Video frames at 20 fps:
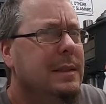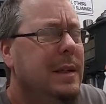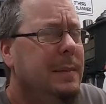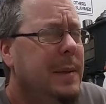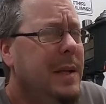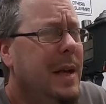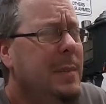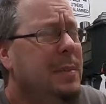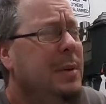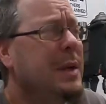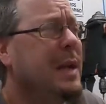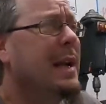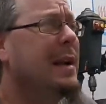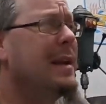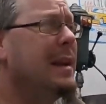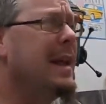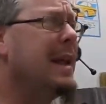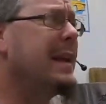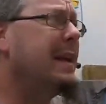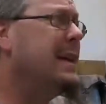I mean, I put
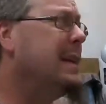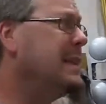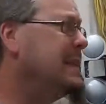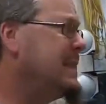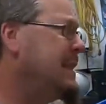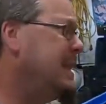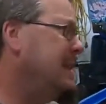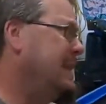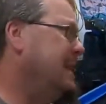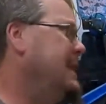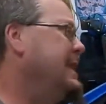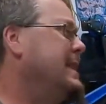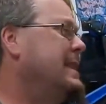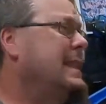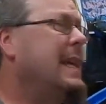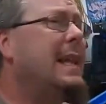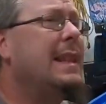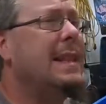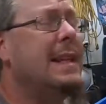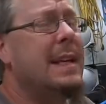out a lot of content. It
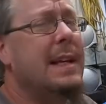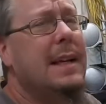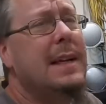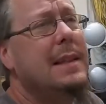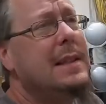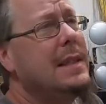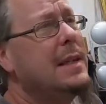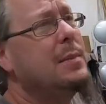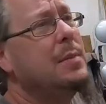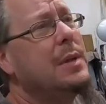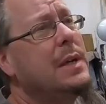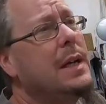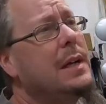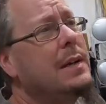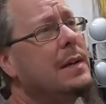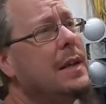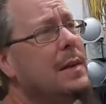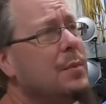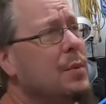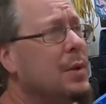is, I think. I think I put
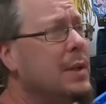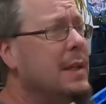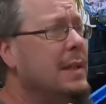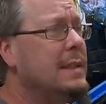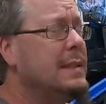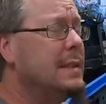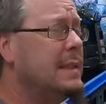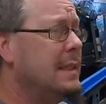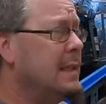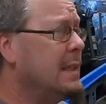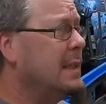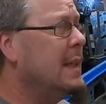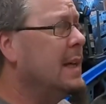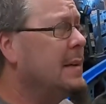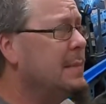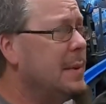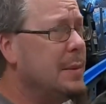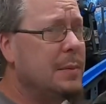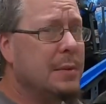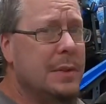out a lot more content than a
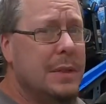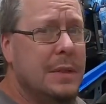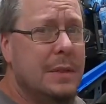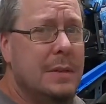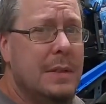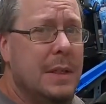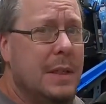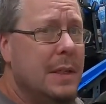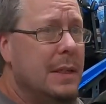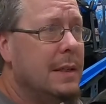lot of people do,